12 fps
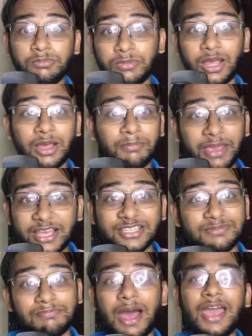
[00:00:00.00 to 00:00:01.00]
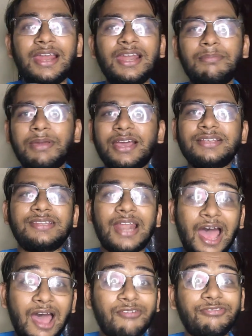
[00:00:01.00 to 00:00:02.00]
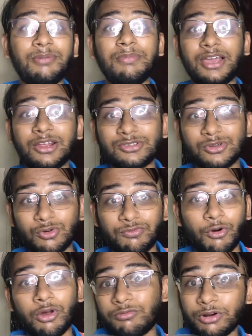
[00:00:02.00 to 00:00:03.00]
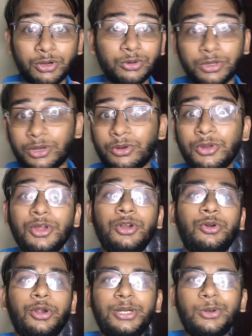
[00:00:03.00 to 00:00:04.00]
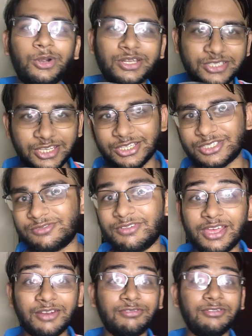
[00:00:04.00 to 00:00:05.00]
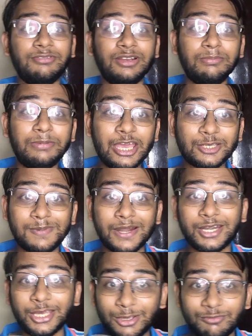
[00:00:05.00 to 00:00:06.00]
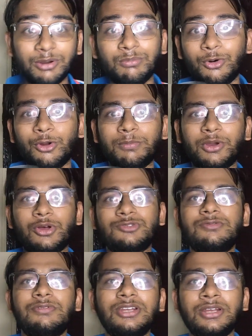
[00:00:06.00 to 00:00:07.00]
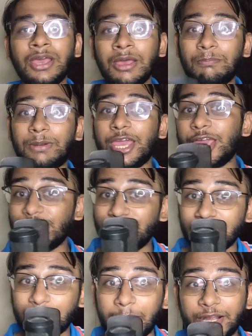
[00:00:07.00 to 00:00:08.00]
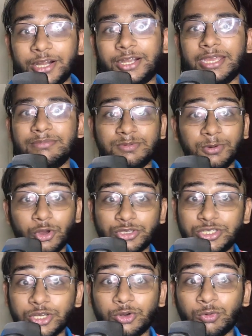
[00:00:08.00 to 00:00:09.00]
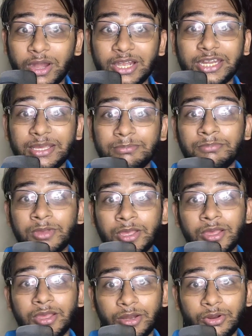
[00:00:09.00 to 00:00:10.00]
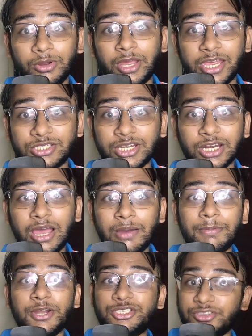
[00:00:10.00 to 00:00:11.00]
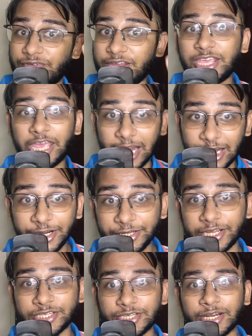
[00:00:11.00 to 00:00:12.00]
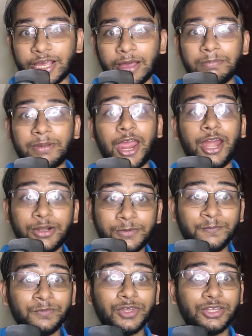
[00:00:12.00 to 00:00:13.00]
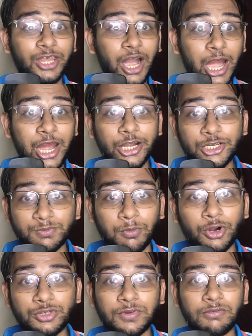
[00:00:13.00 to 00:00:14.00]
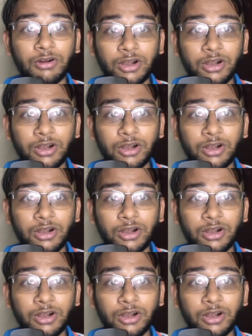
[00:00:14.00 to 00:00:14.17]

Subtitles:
make us smile and make us laugh and make us look forward to 2026, where we will be expecting even more, because we will play even better teams, because it's a 12 team Asian Cup. It's a very elite Asian Cup, and there are 8 spots for World